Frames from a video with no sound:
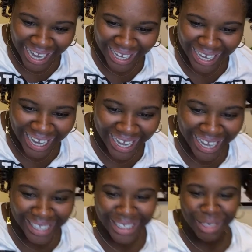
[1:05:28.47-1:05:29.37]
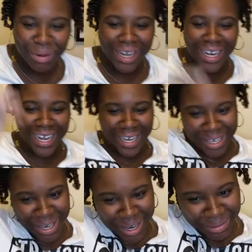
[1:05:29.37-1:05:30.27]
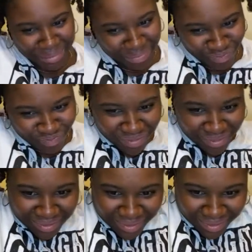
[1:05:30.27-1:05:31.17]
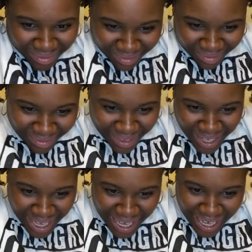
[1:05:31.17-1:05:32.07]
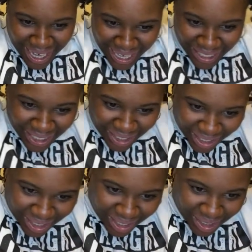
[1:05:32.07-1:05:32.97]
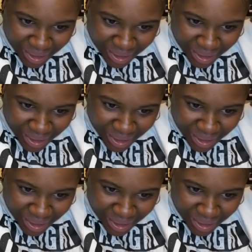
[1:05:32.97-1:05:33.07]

Yes, because we cutting up. Acacia.